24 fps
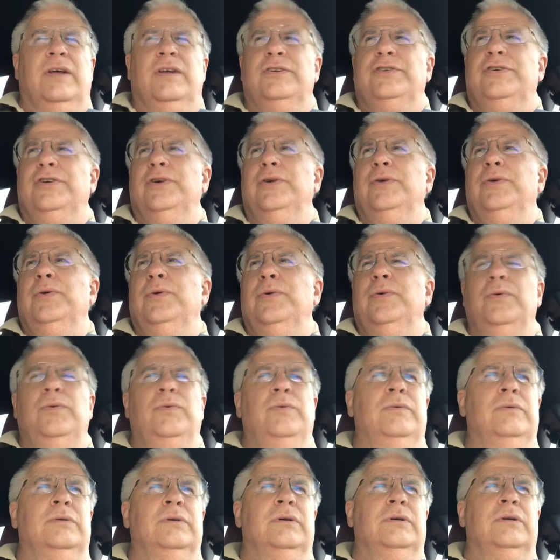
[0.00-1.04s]
to
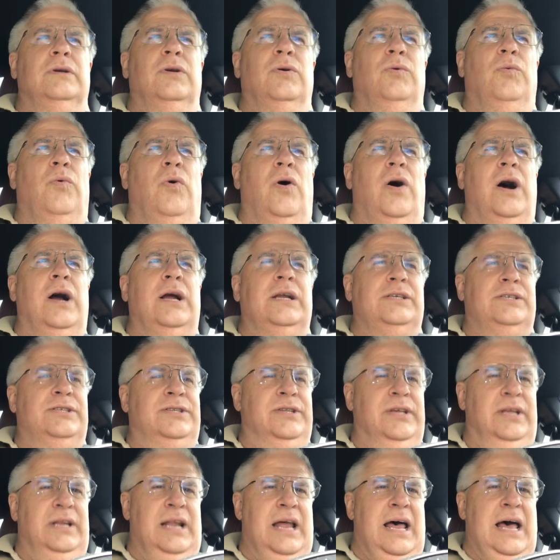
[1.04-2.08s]
watch
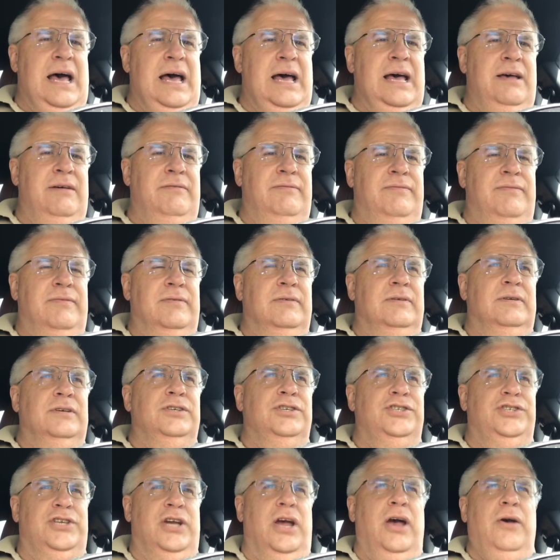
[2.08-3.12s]
the live
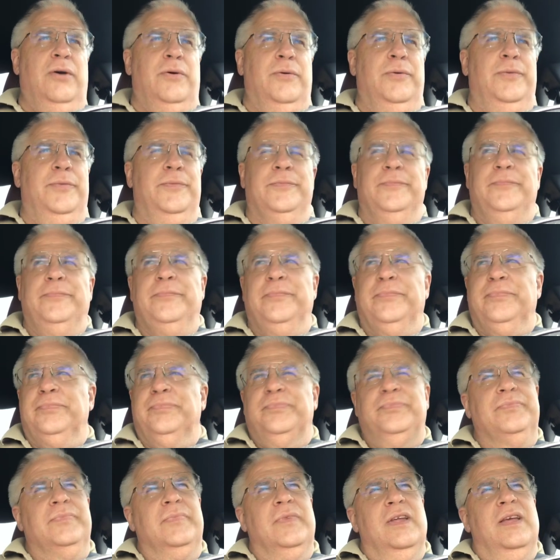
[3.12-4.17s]
show.
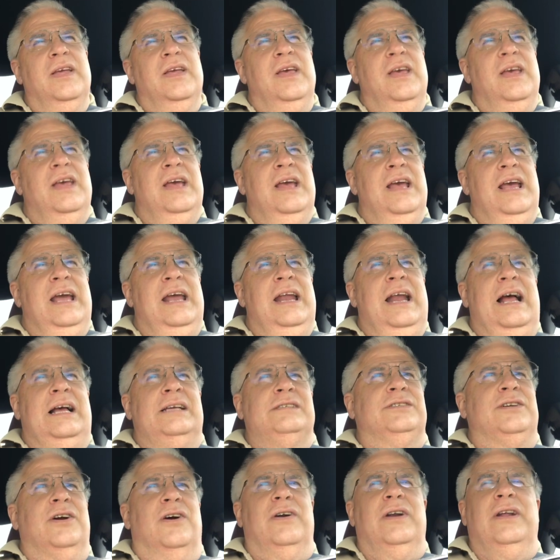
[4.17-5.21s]
And I
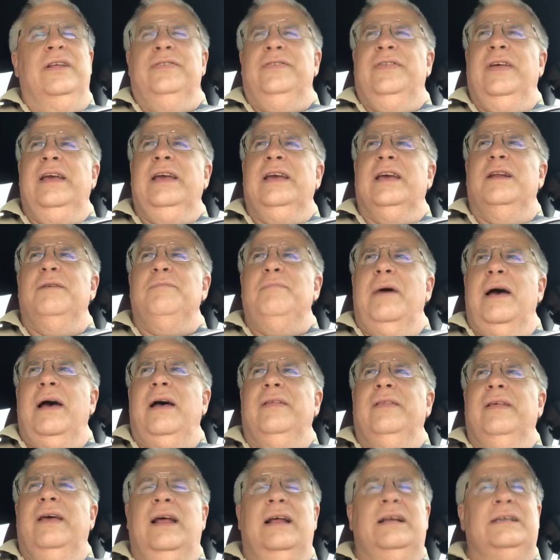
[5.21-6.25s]
started thinking
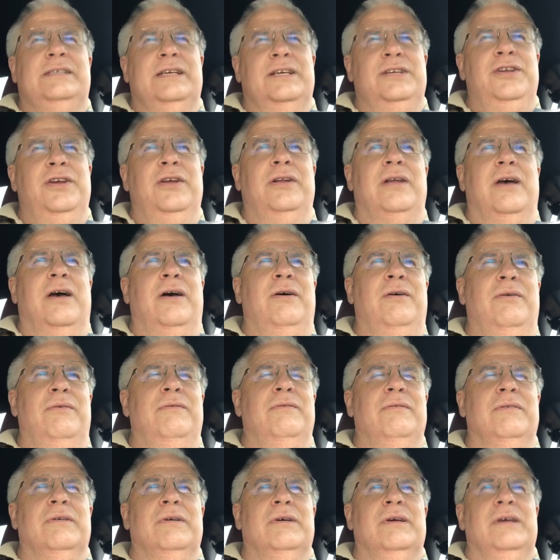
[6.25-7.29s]
about that. I said,
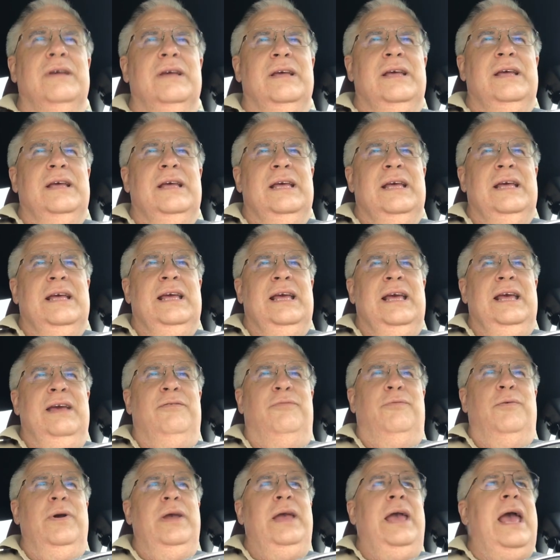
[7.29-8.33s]

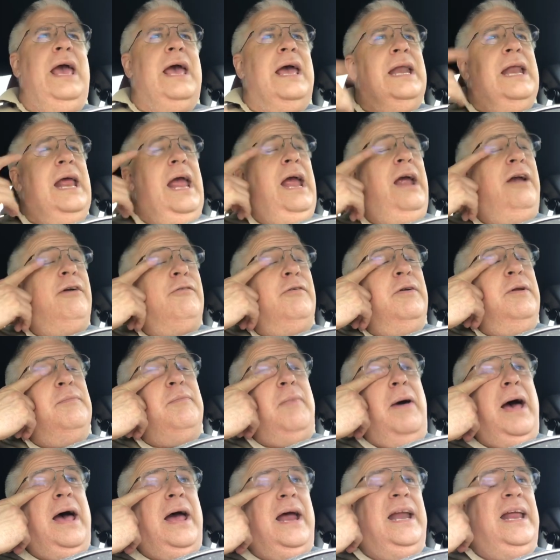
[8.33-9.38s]
if we had
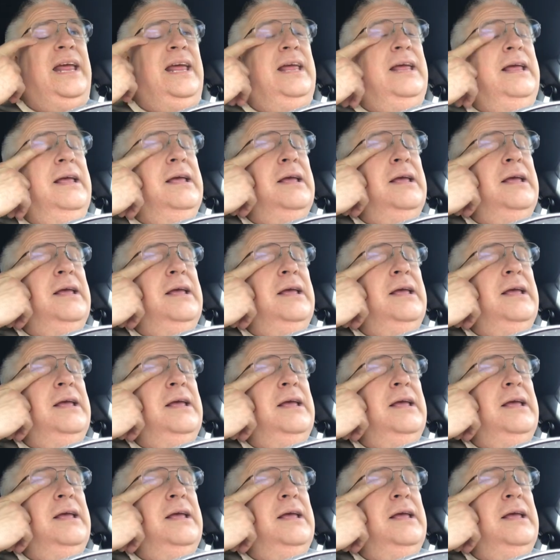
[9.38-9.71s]
everybody